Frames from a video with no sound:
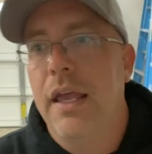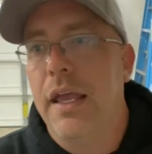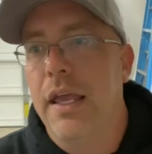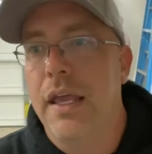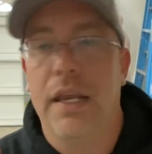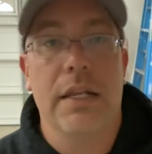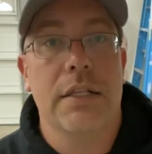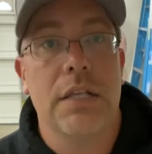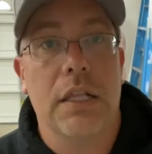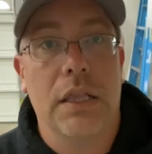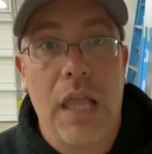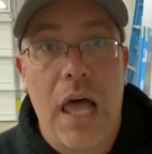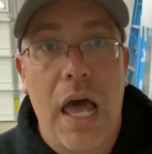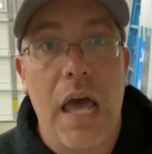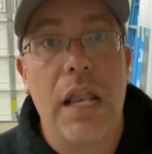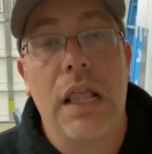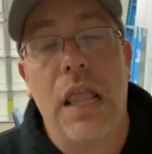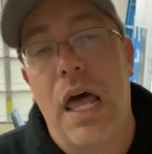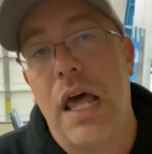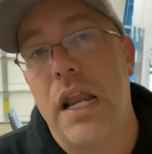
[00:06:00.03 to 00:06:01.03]
And it's a
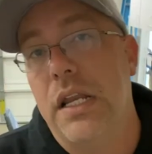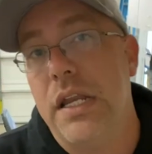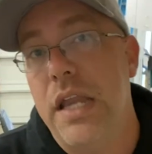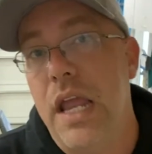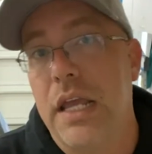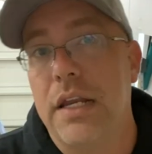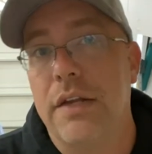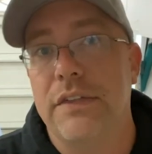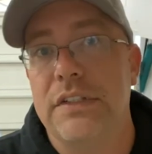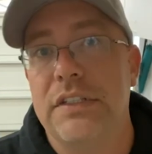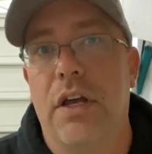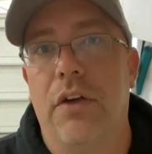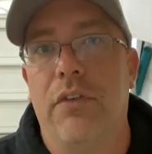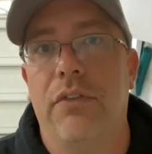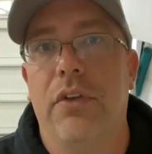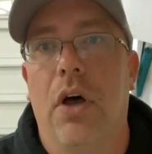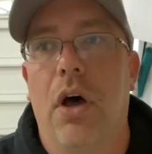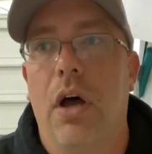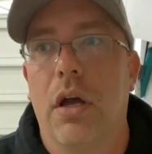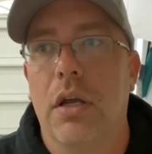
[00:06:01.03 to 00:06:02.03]
lot of negative
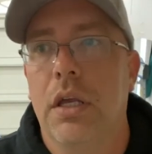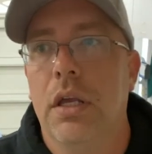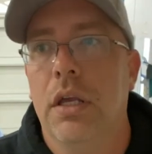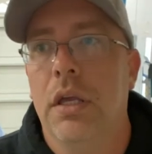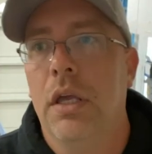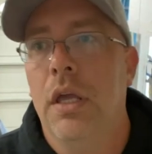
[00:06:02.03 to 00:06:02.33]
self-talk.